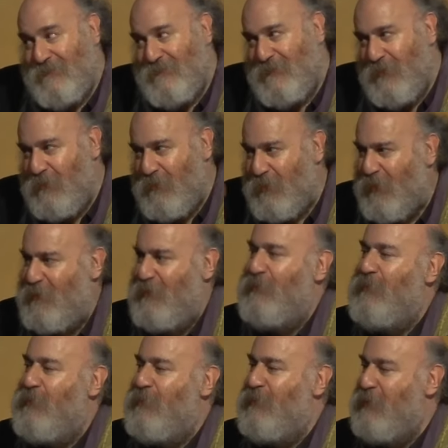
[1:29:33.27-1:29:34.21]
you thought you
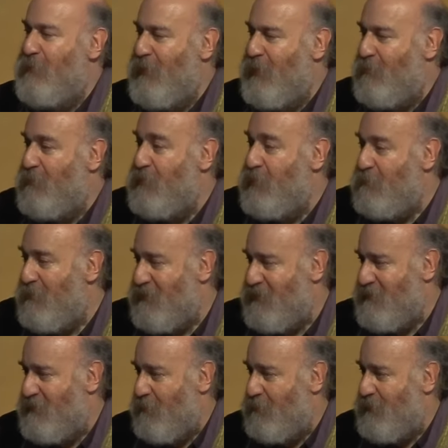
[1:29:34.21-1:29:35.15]
were doing well, but you
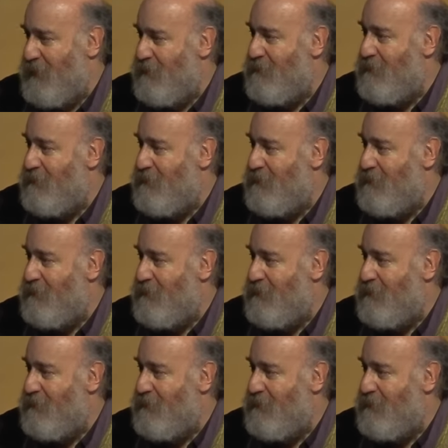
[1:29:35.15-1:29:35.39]
missed something.